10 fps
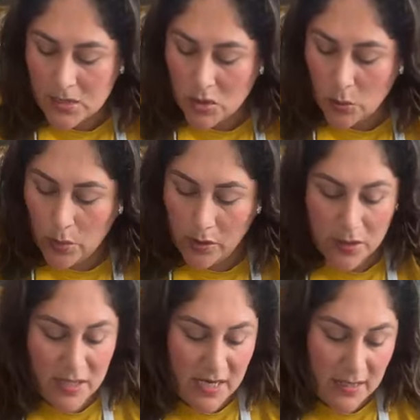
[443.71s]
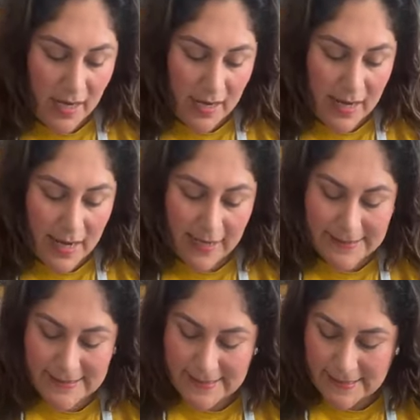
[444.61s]
So we're gonna need kind of
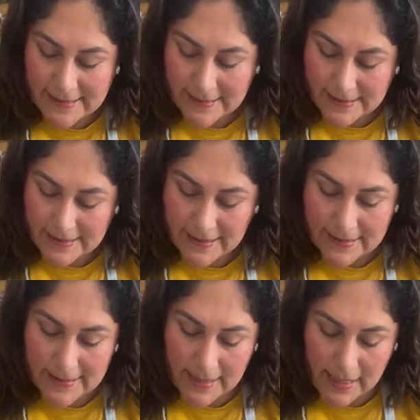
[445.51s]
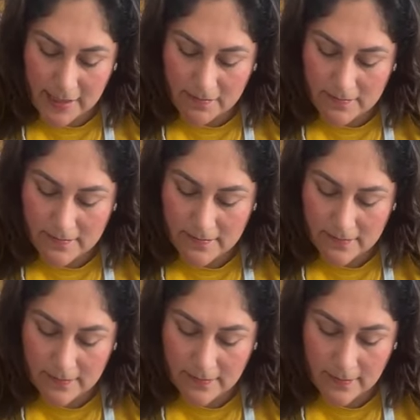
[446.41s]
like a 60
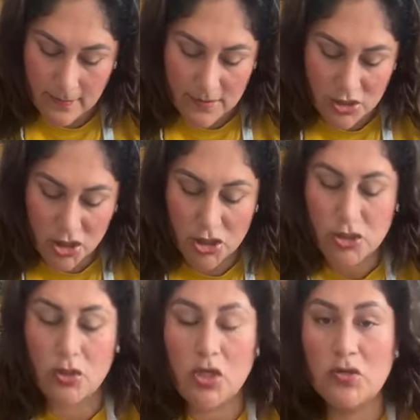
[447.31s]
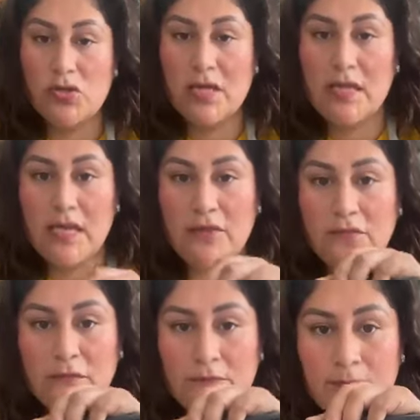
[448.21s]
just to use the
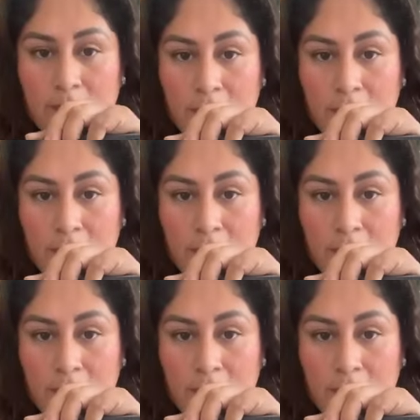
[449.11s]
leaf.